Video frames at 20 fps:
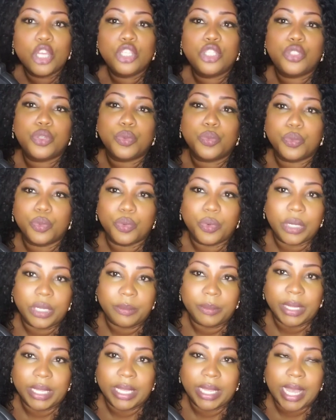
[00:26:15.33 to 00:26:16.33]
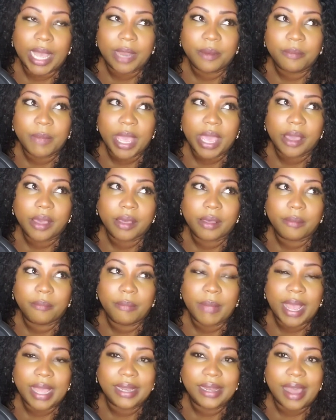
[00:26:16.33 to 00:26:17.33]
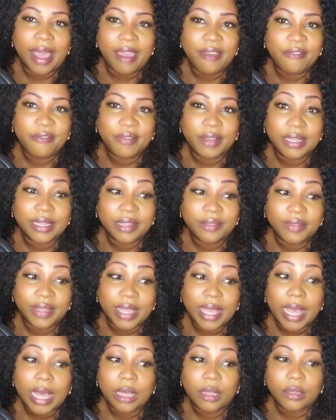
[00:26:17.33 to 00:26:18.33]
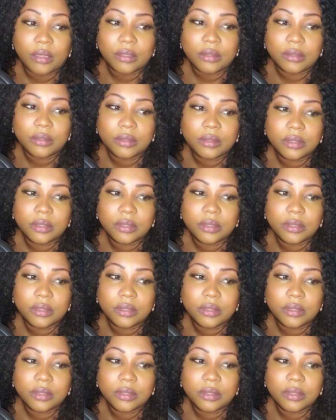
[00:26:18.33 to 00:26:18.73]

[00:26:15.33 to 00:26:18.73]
to ruin me and make my life a living hell?